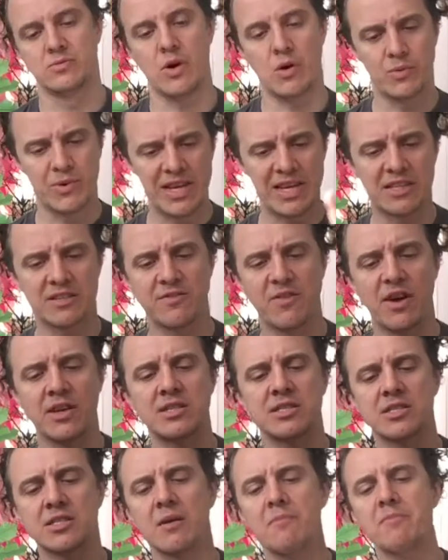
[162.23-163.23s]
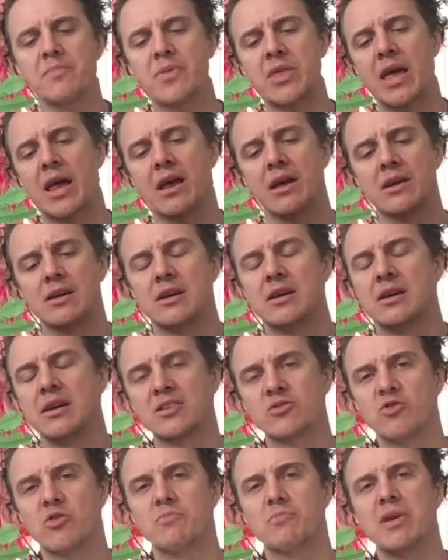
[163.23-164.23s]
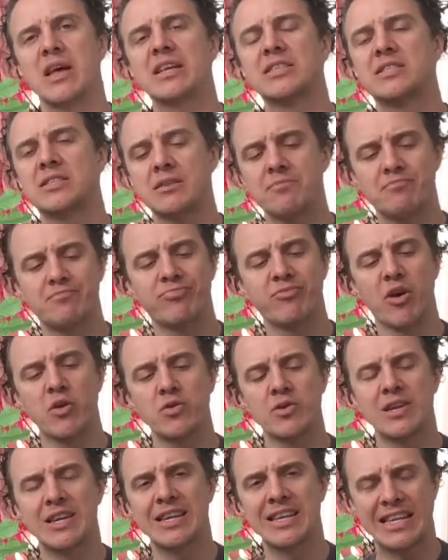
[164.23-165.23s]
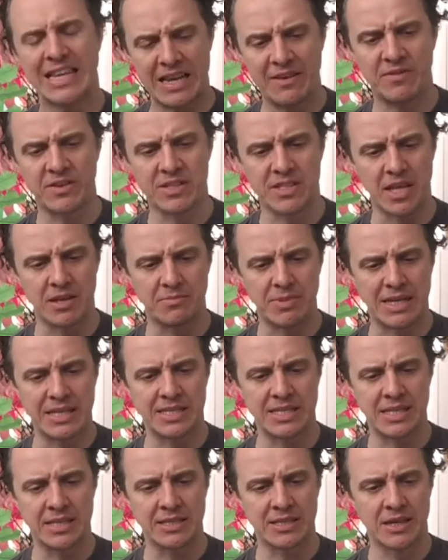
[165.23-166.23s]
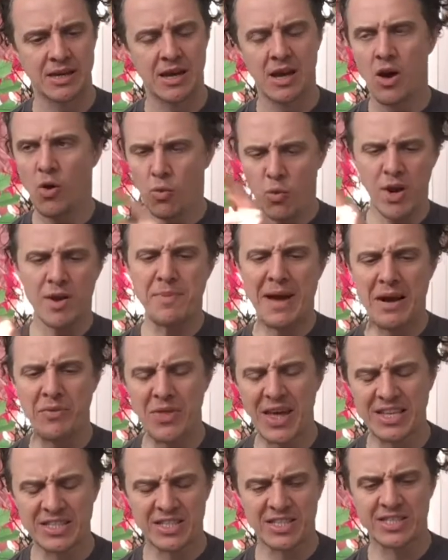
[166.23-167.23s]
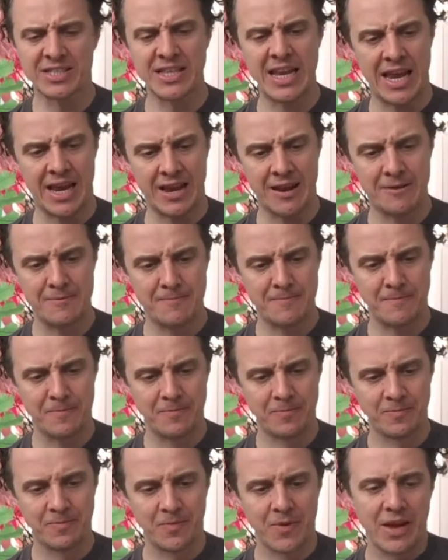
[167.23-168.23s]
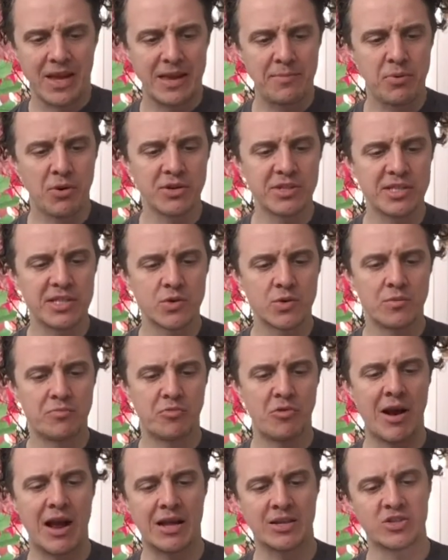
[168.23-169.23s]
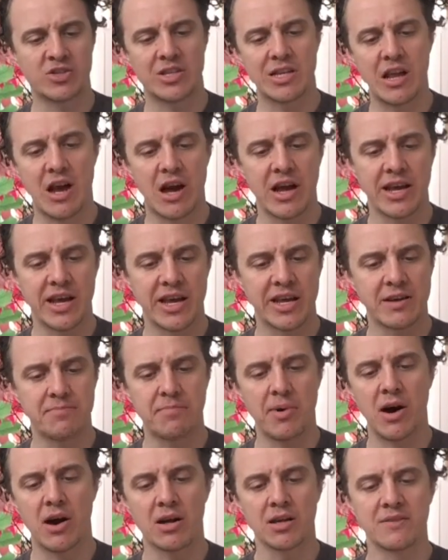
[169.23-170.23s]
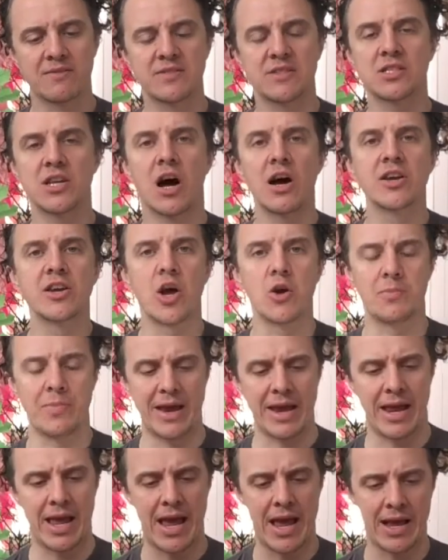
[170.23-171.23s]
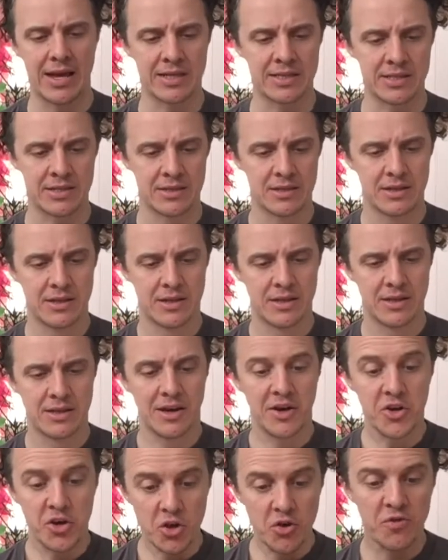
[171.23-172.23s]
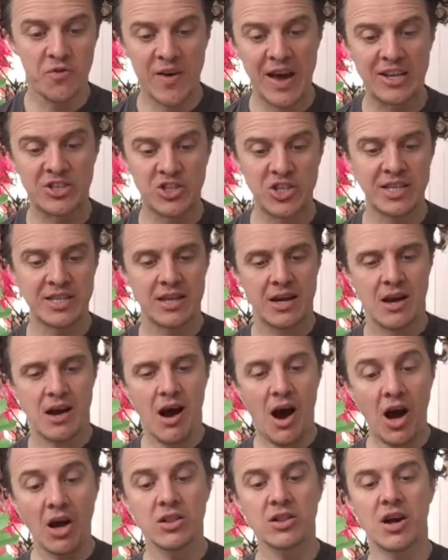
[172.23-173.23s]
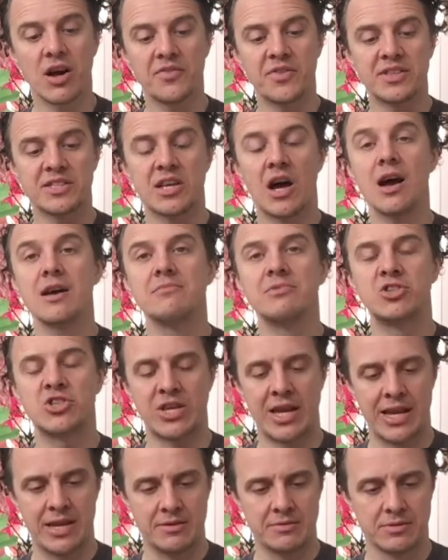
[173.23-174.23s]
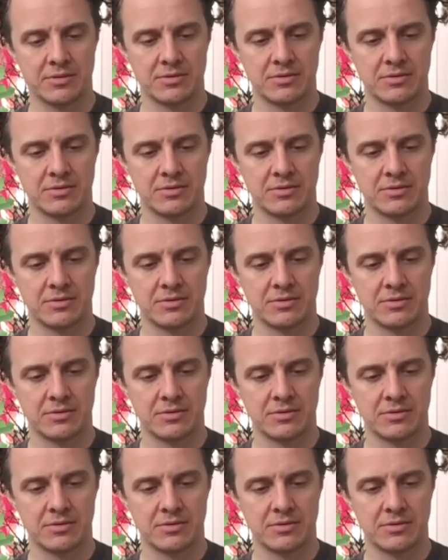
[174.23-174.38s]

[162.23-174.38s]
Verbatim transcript: "Well, we need to find something to replace the broken lever," said Pigsticks. "What about that stick?" He pointed to a branch lying in a pile of dino pig eggs. "You fetch it, I'll guard the time machine."